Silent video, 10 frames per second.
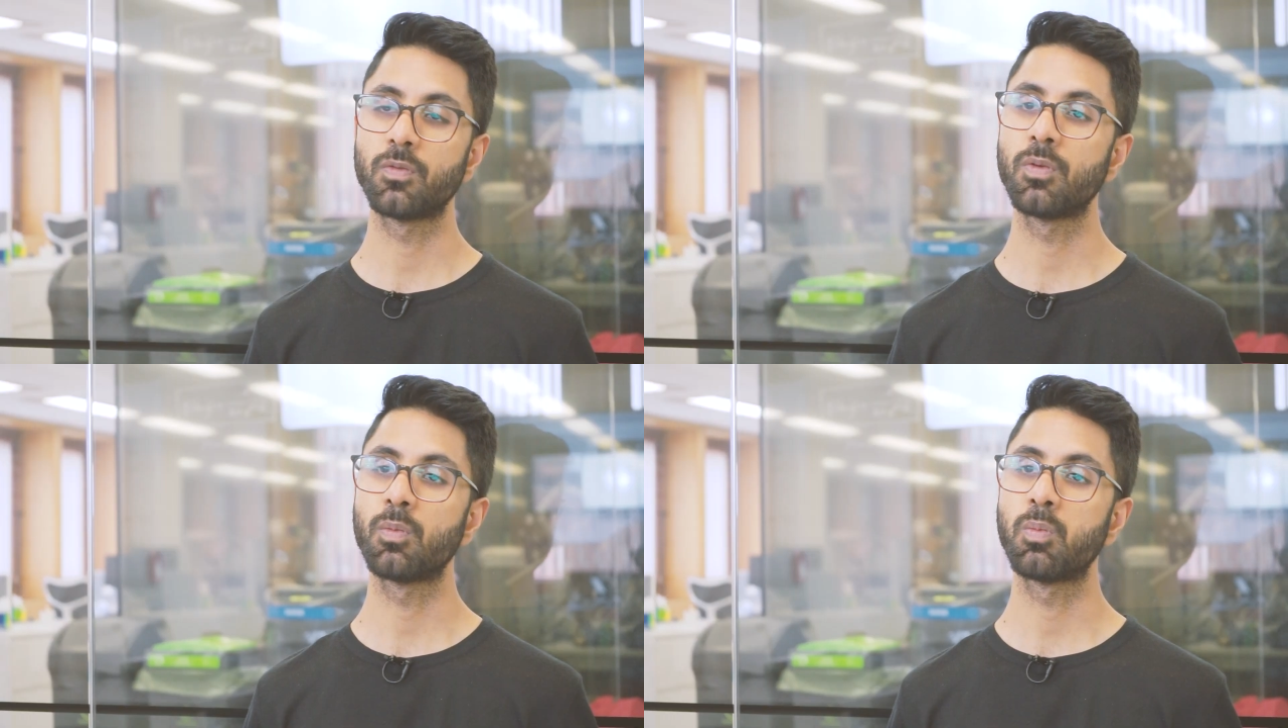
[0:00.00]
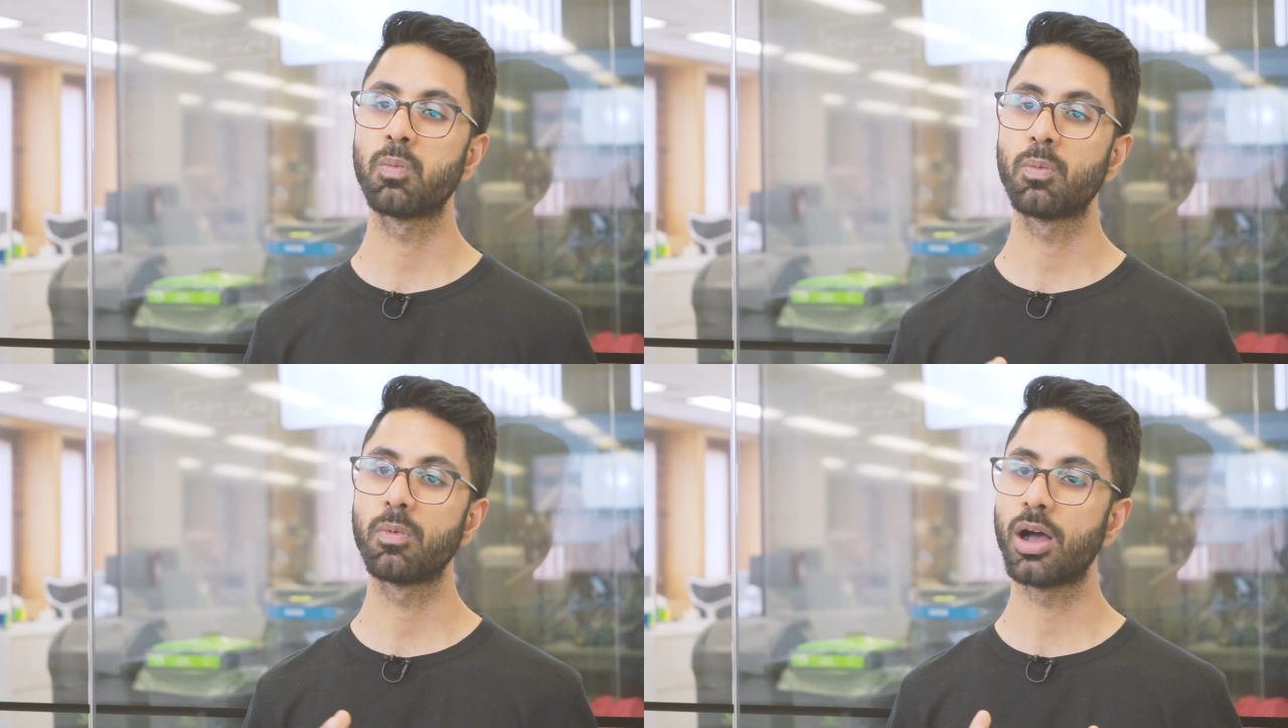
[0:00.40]
for
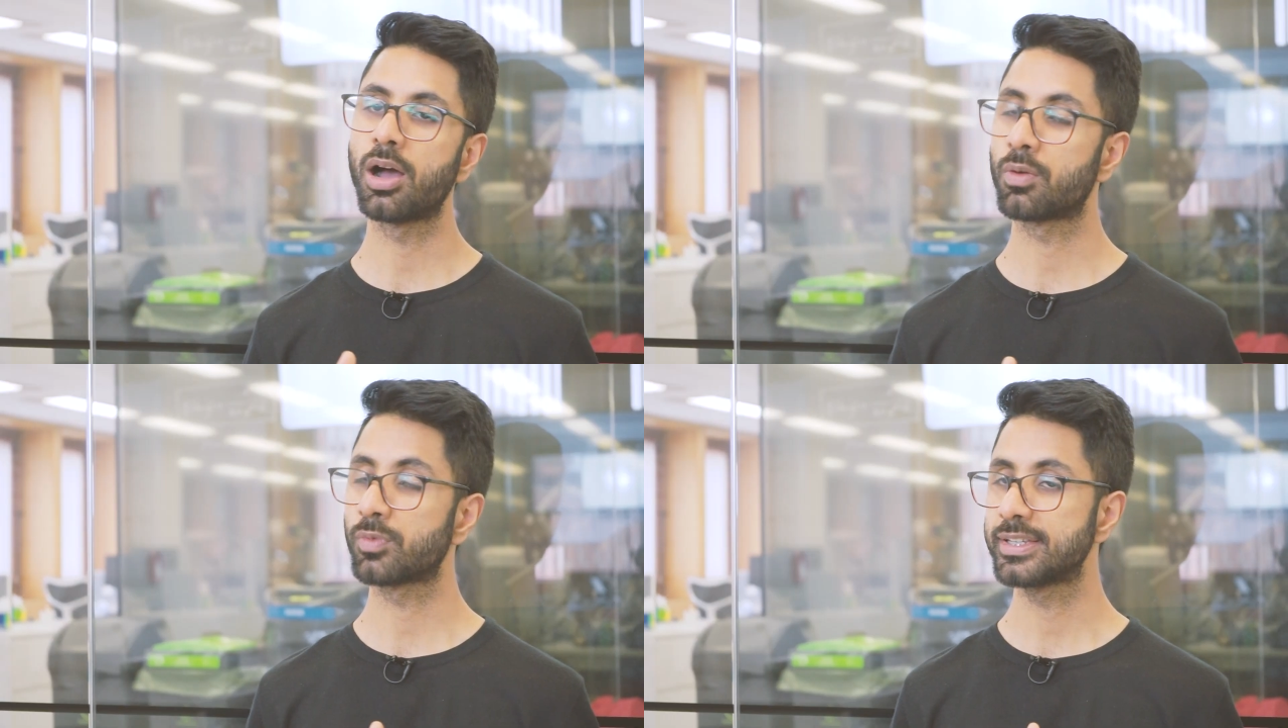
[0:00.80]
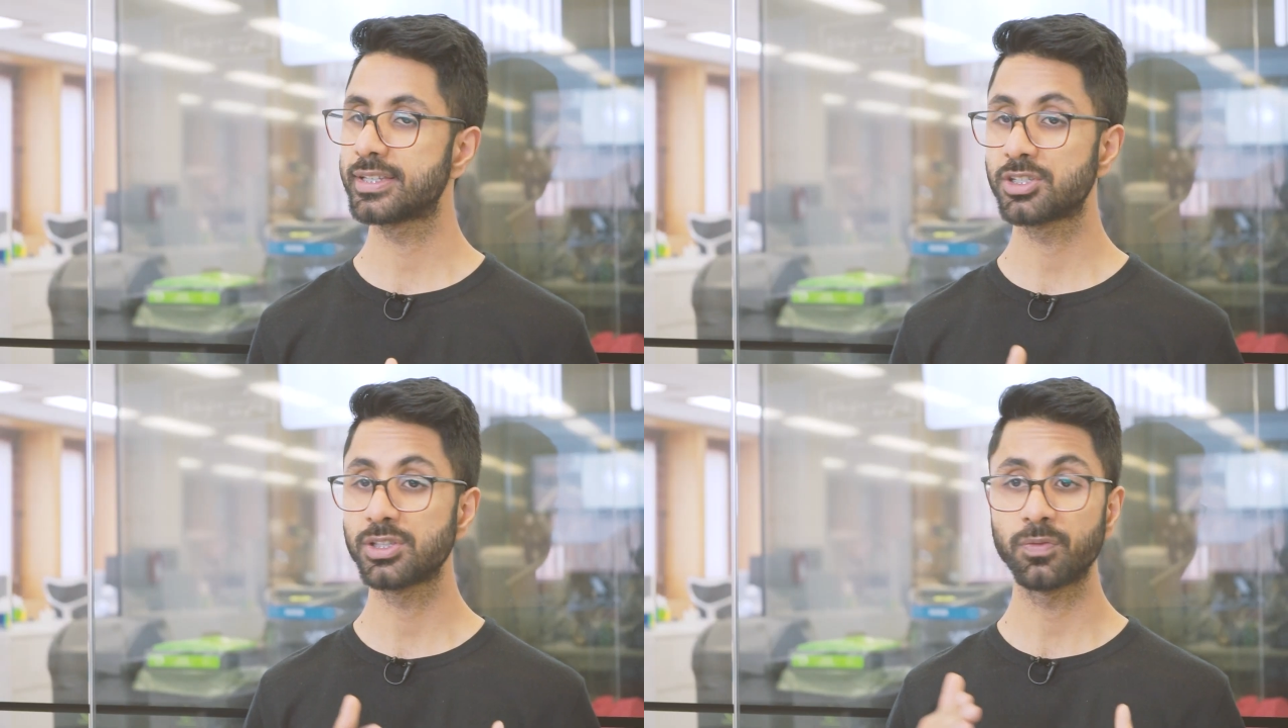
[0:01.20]
our
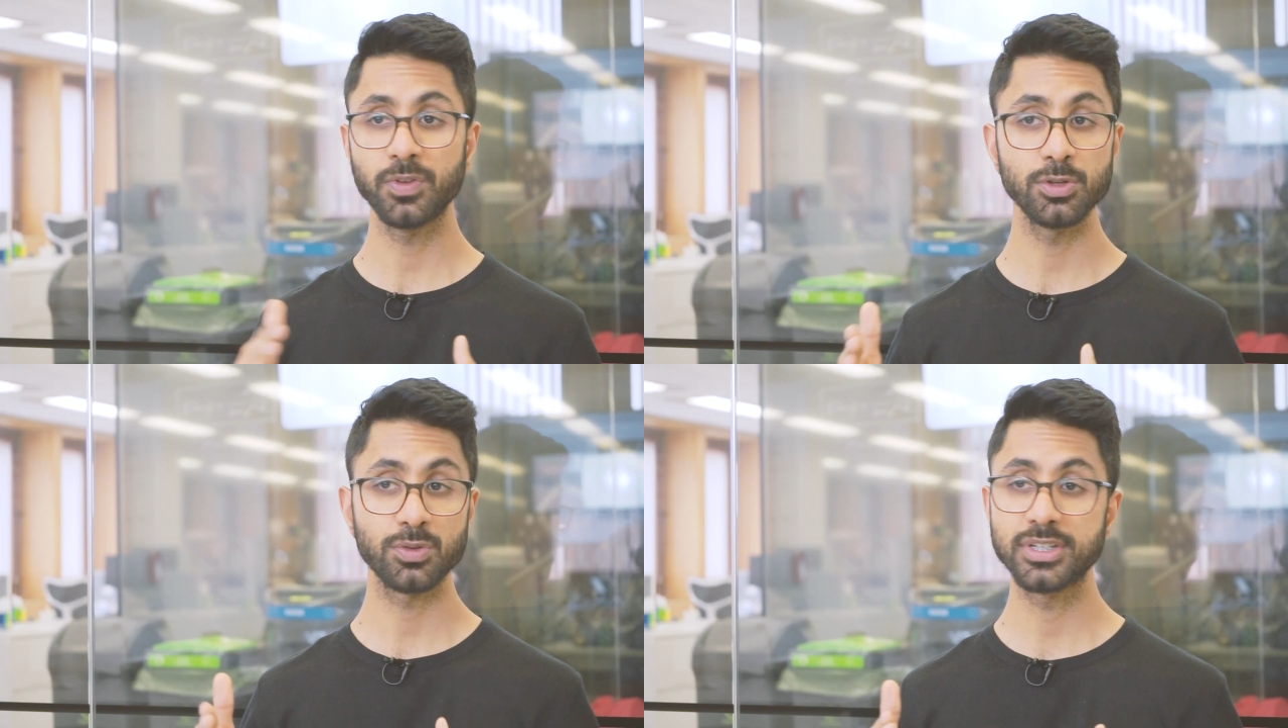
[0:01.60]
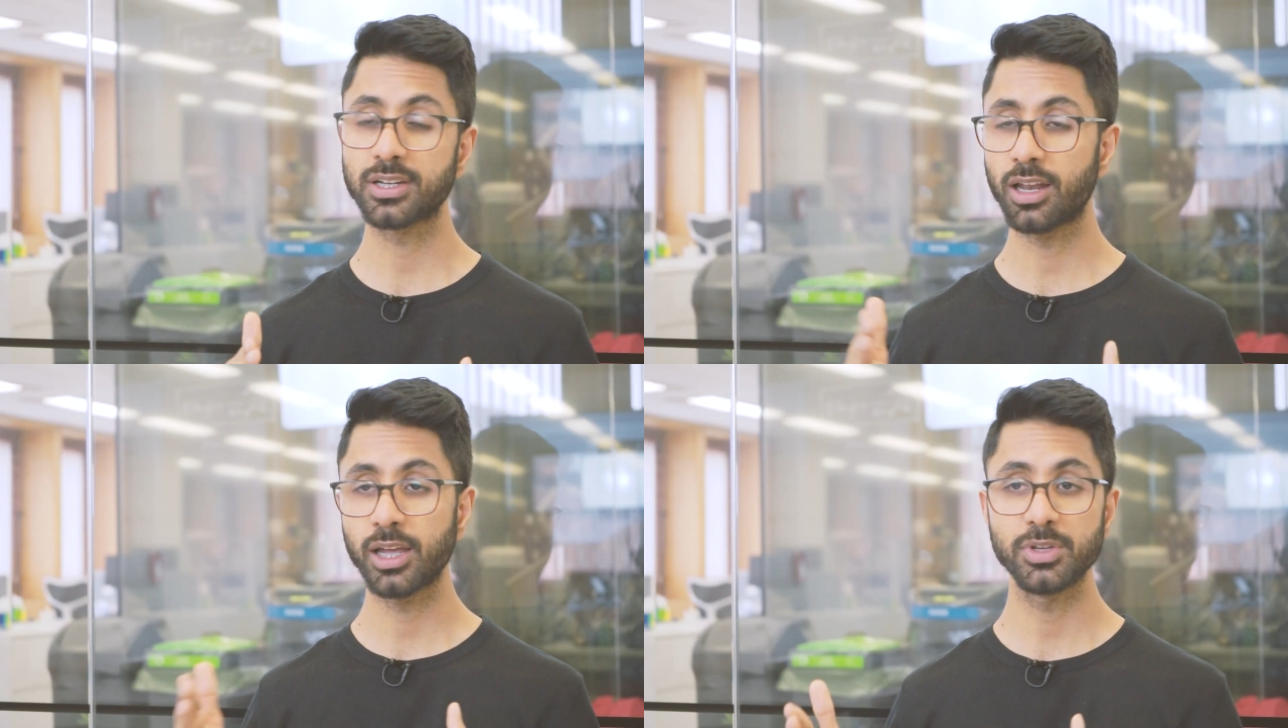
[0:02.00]
research in the future into
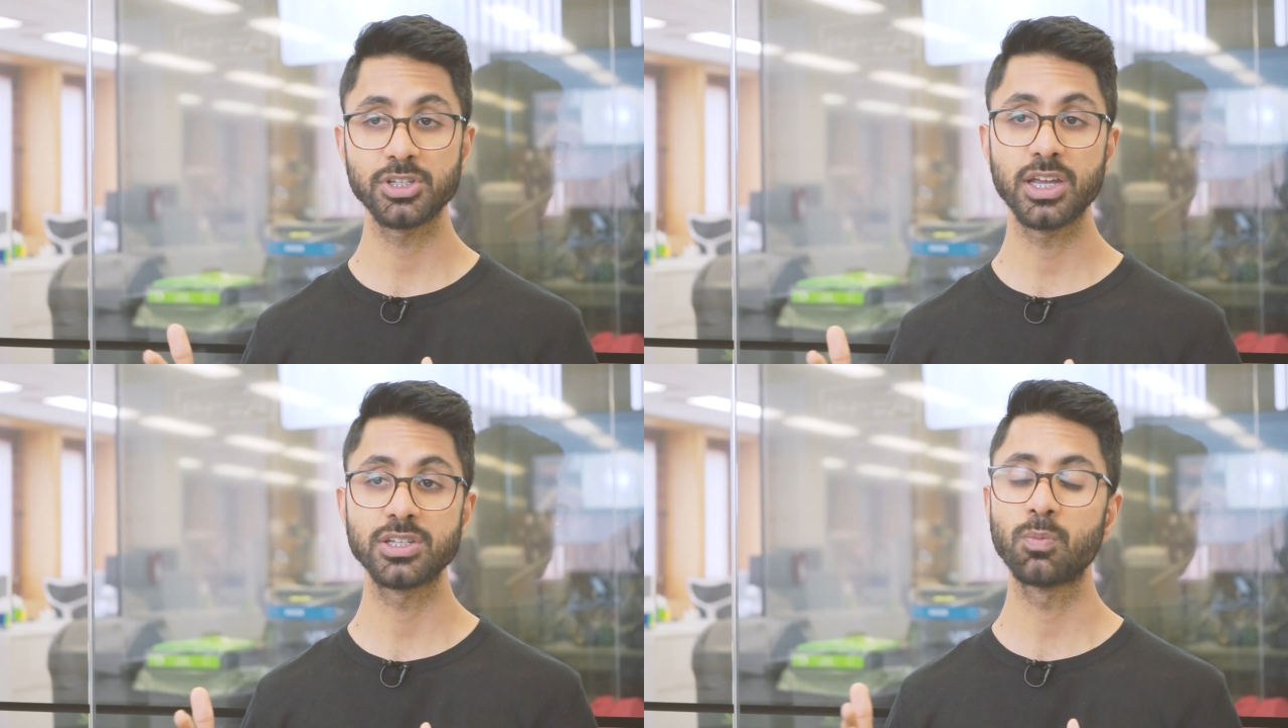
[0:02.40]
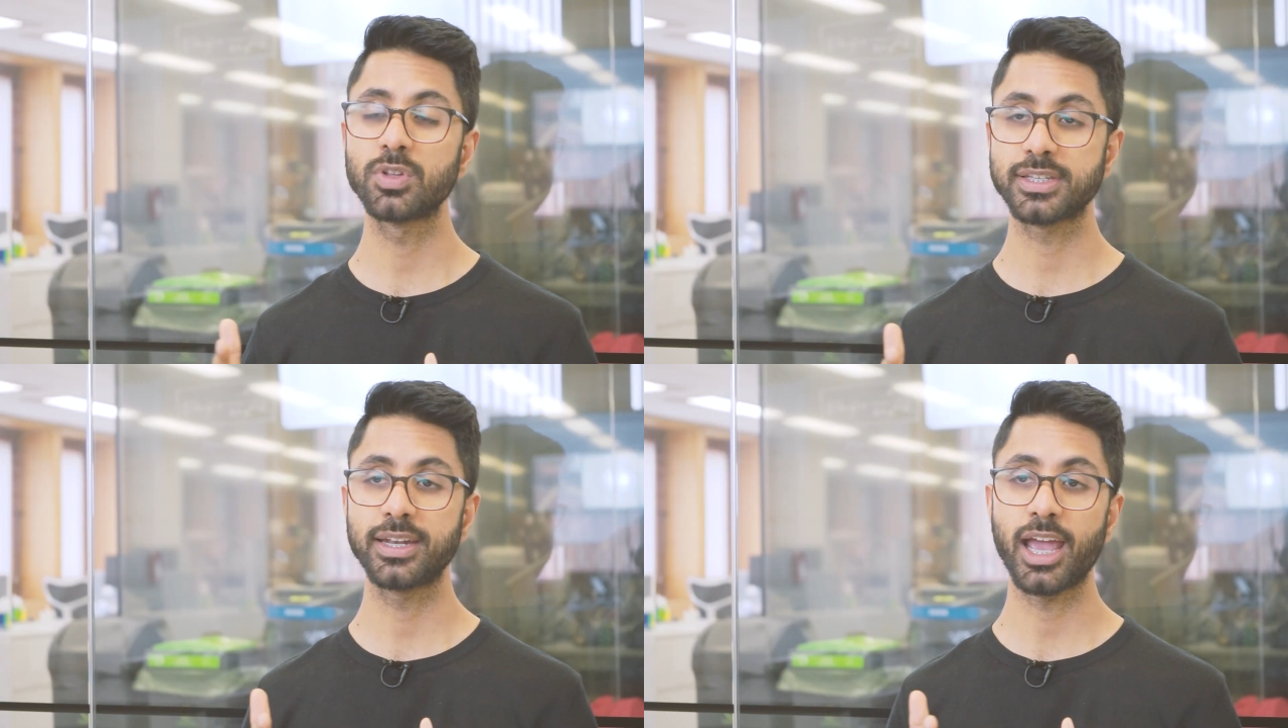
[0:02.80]
climate change and
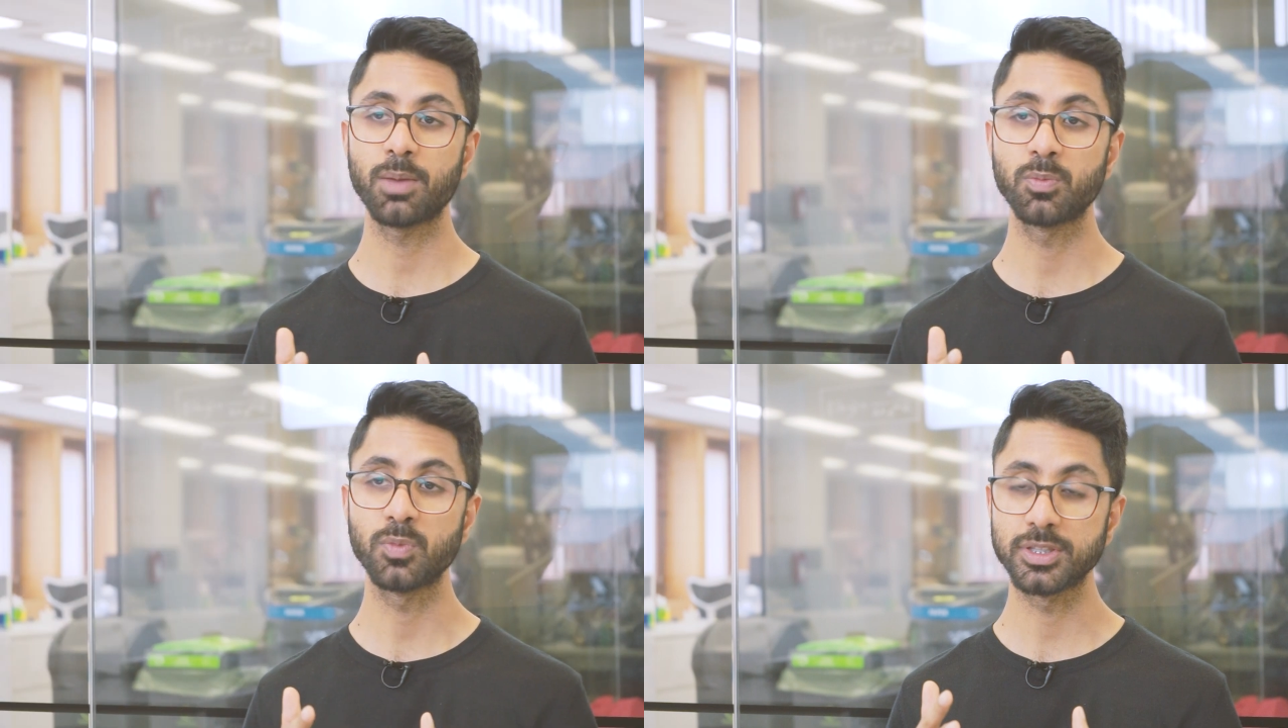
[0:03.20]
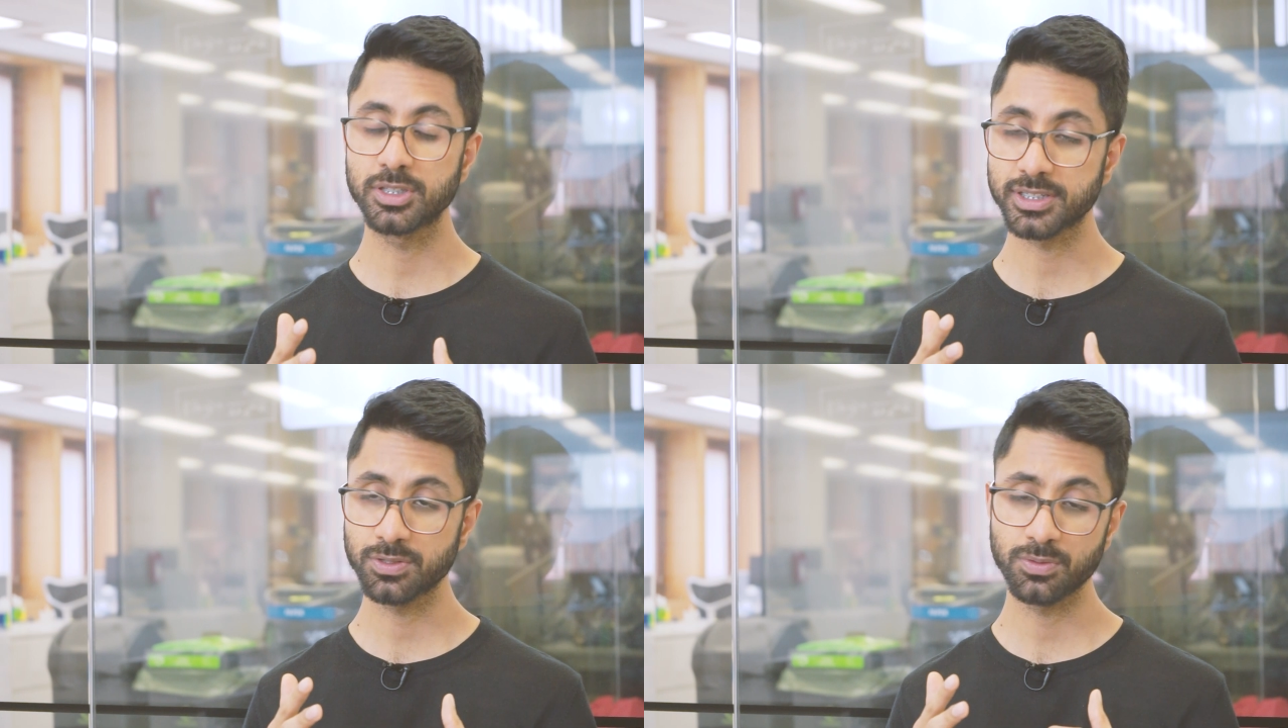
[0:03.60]
what's going to happen with
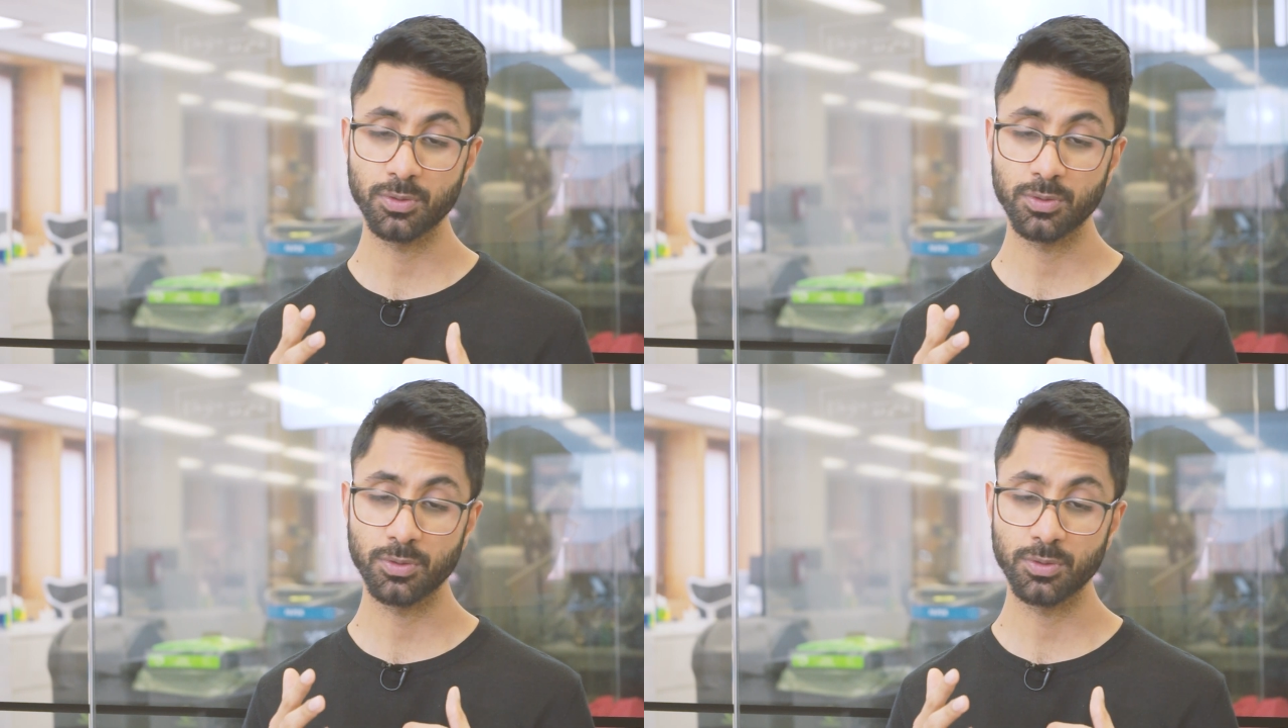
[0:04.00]
just